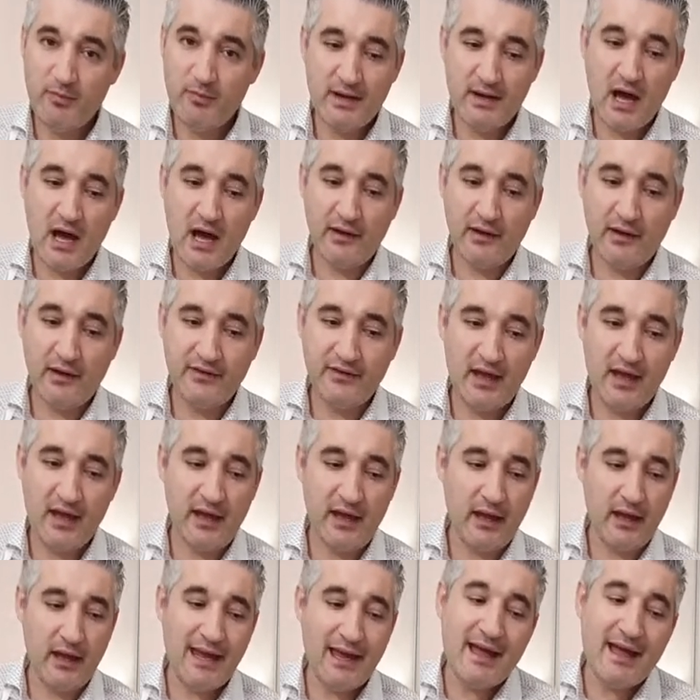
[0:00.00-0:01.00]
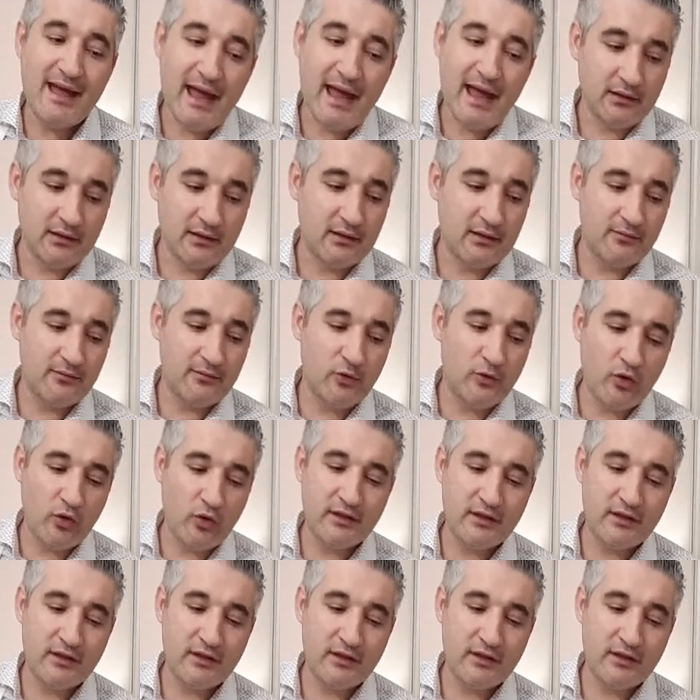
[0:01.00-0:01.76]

Nice. Yeah, again, look,